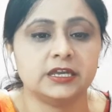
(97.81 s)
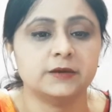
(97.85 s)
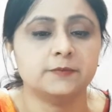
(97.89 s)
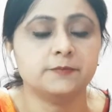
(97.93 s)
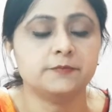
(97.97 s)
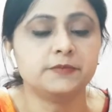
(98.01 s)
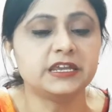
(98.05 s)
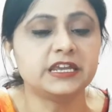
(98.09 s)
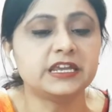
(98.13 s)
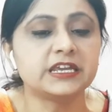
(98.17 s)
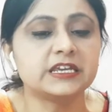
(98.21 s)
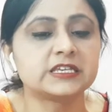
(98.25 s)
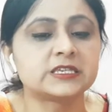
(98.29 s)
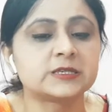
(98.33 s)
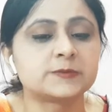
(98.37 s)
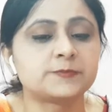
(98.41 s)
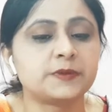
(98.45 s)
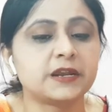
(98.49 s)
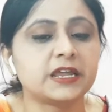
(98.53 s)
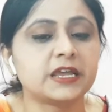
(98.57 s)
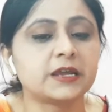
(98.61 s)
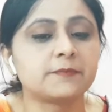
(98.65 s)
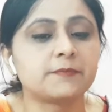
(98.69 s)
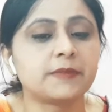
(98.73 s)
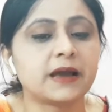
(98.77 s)
B
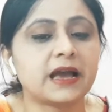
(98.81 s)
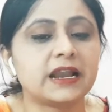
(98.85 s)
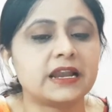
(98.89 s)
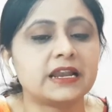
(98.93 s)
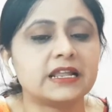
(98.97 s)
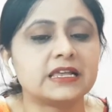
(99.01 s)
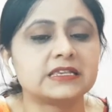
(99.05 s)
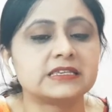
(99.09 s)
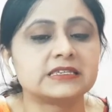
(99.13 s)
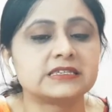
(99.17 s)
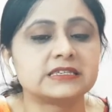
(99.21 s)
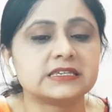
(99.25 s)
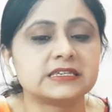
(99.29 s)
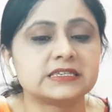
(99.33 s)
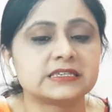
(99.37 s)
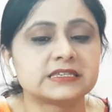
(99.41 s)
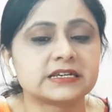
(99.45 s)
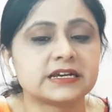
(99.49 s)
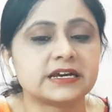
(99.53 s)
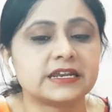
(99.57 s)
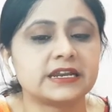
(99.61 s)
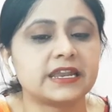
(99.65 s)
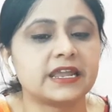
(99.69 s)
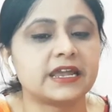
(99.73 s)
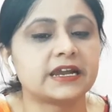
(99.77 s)
spring balance is
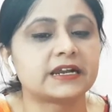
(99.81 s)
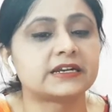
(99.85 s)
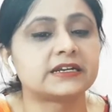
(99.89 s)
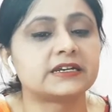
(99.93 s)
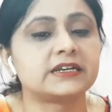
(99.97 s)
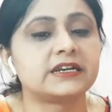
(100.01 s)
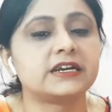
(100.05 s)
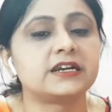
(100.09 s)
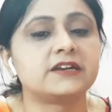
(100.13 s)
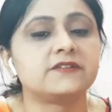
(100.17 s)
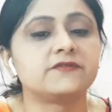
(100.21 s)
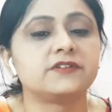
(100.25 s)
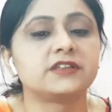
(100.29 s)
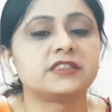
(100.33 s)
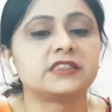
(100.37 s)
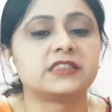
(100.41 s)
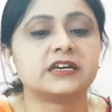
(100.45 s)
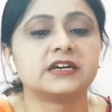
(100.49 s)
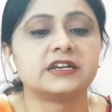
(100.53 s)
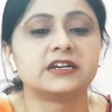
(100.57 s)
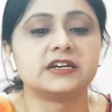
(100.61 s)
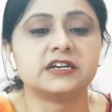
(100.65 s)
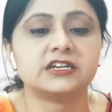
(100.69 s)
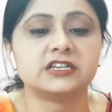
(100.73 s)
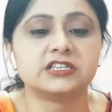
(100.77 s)
connected with
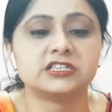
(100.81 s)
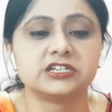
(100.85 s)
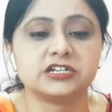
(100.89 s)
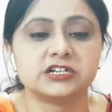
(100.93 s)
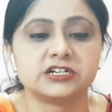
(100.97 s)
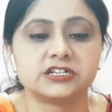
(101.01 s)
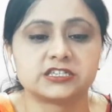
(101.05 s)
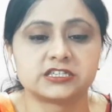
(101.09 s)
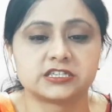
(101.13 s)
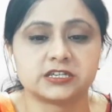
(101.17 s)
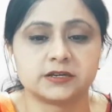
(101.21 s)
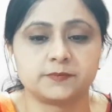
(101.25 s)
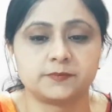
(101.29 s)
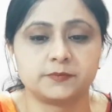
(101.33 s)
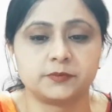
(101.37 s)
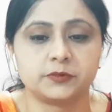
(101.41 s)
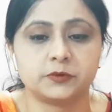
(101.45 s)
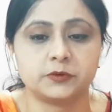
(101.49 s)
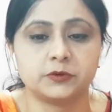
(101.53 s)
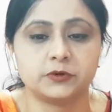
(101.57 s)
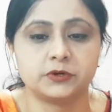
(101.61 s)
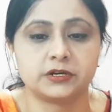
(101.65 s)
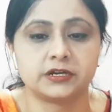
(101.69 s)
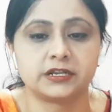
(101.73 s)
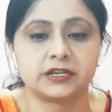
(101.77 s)
the rigid
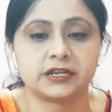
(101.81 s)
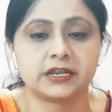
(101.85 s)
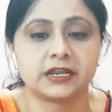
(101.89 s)
support